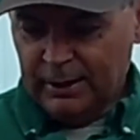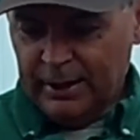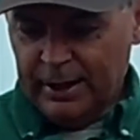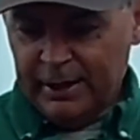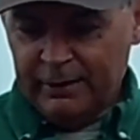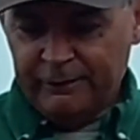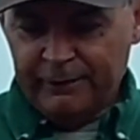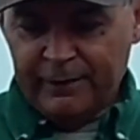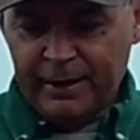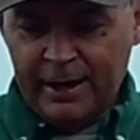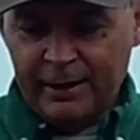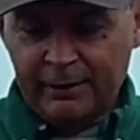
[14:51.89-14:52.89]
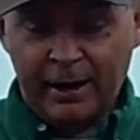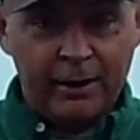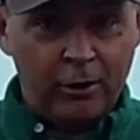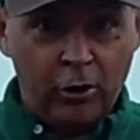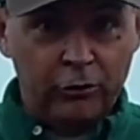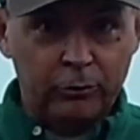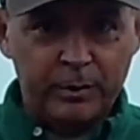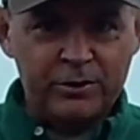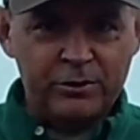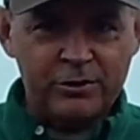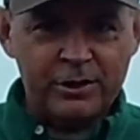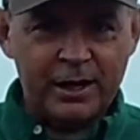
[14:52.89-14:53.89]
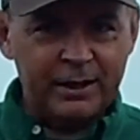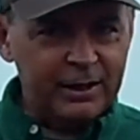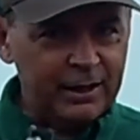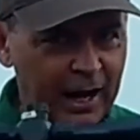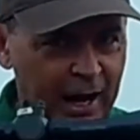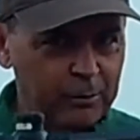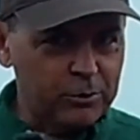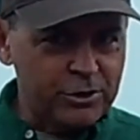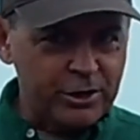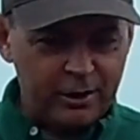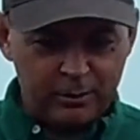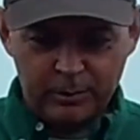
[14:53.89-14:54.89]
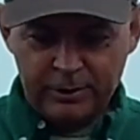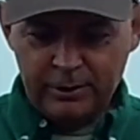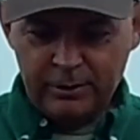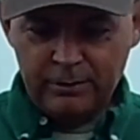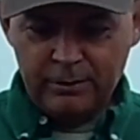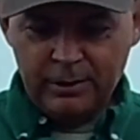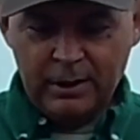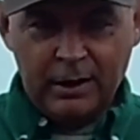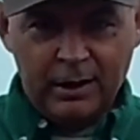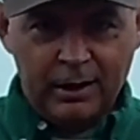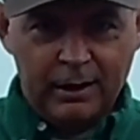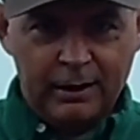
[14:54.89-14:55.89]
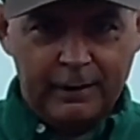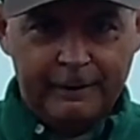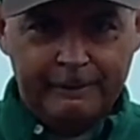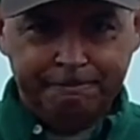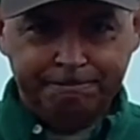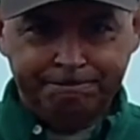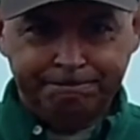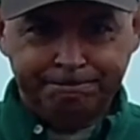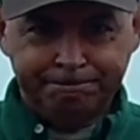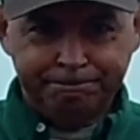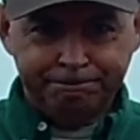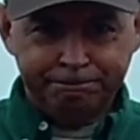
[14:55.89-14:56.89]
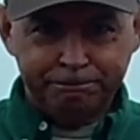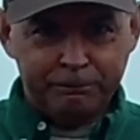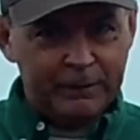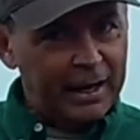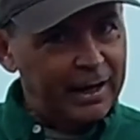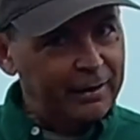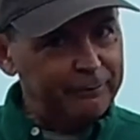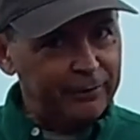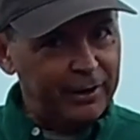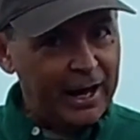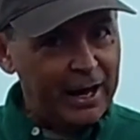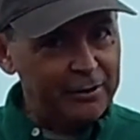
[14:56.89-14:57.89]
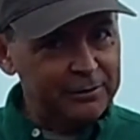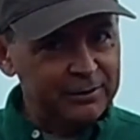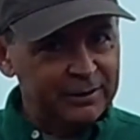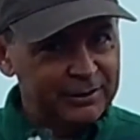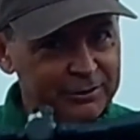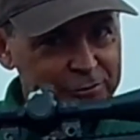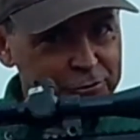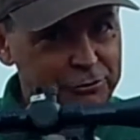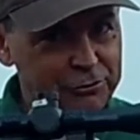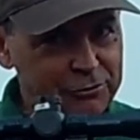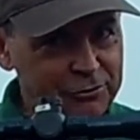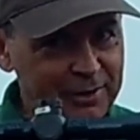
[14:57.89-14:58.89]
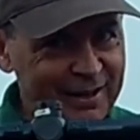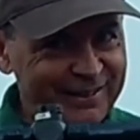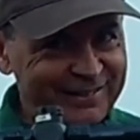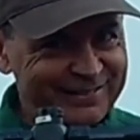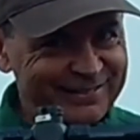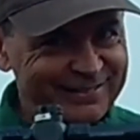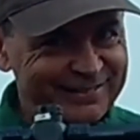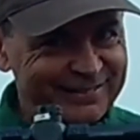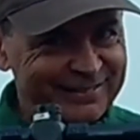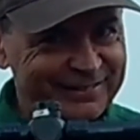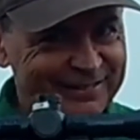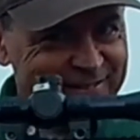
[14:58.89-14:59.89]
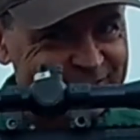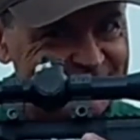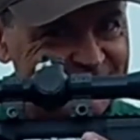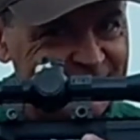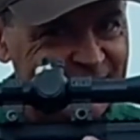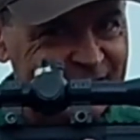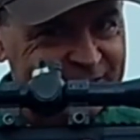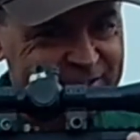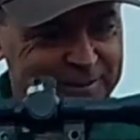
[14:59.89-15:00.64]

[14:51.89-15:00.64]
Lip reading: And all the research that I did, I will share it with you. For now, shoot straight. See you guys.